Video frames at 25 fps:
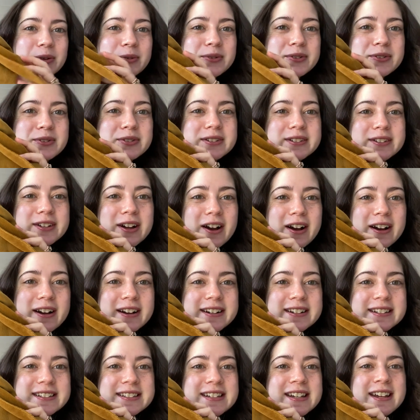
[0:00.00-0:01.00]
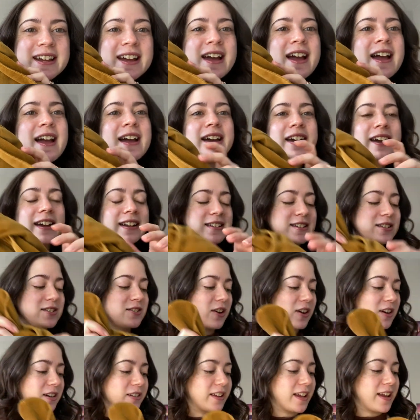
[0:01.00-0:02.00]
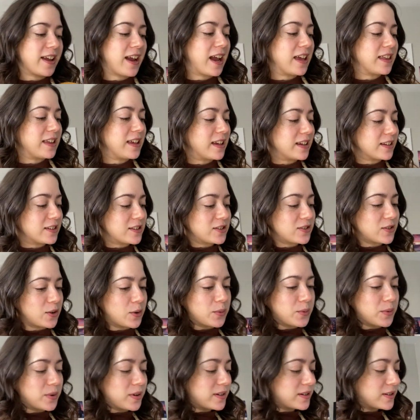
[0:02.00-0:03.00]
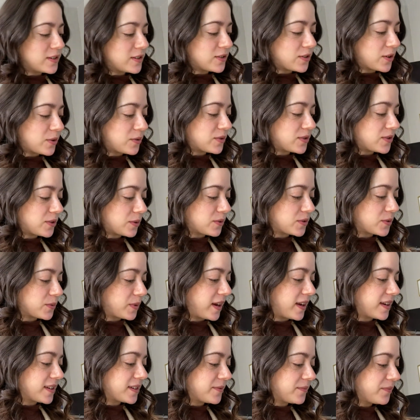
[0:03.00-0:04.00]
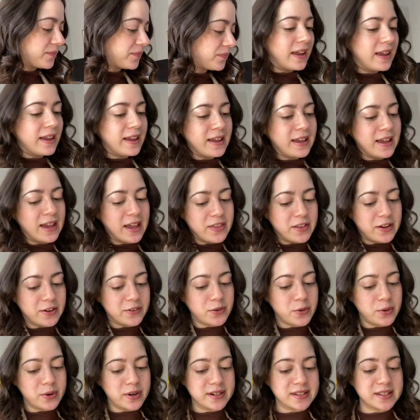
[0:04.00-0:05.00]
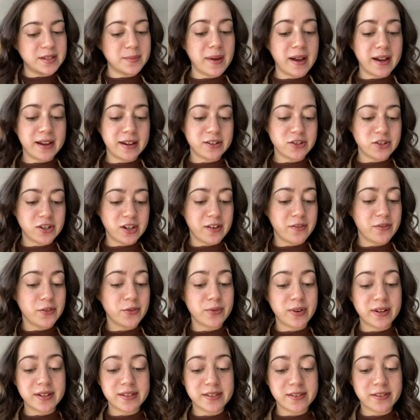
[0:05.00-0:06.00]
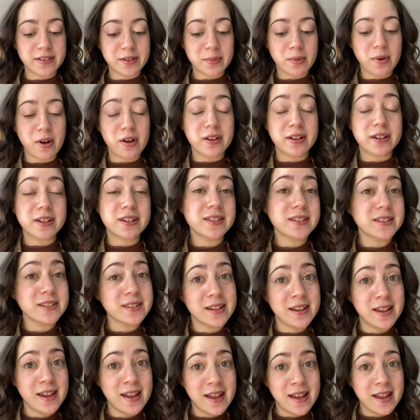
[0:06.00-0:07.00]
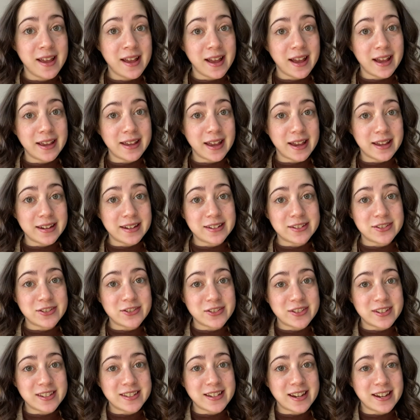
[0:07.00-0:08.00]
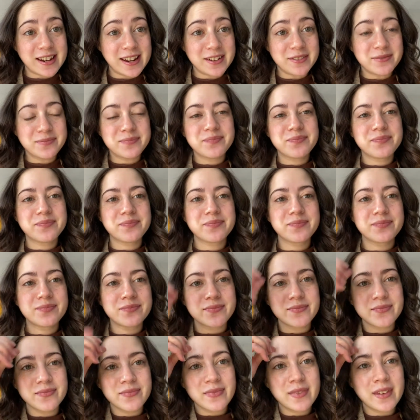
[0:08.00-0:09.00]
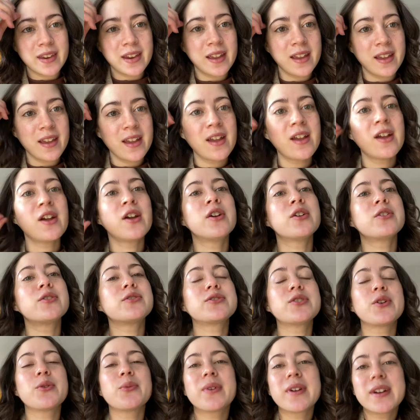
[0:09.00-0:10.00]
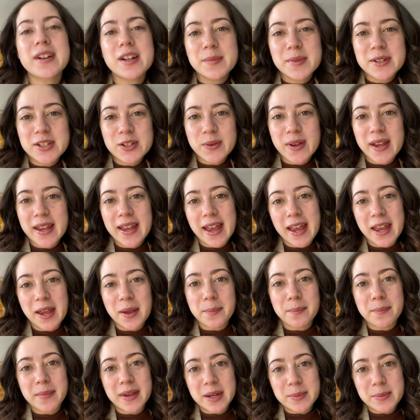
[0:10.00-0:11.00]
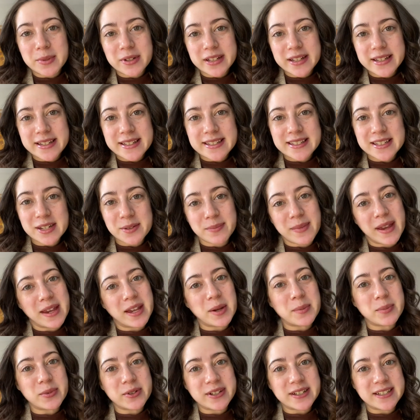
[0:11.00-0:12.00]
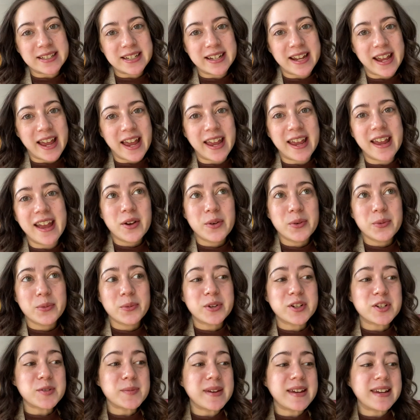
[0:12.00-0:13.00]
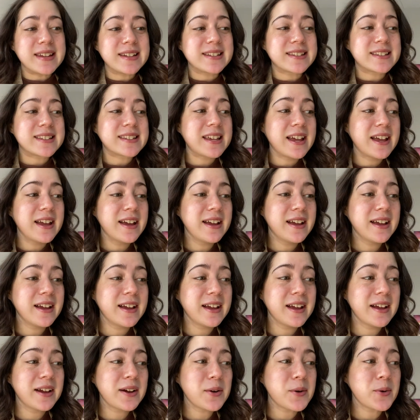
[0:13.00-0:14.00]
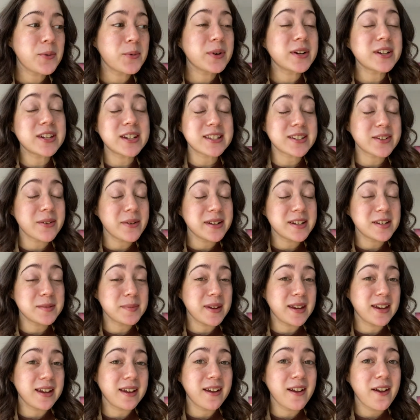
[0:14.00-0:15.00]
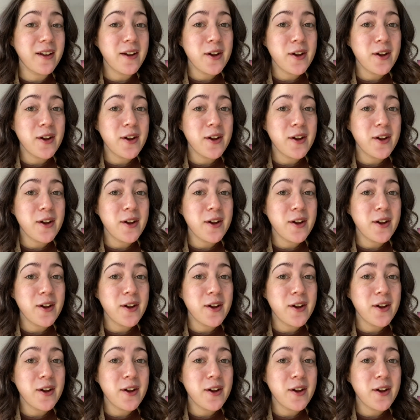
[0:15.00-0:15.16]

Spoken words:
little knot. It's darling. I think it's so sweet. And then of course the packaging of the rest of their products, again, is just stunning. So we're gonna be doing a minimalist makeup look today, which means we're just going to be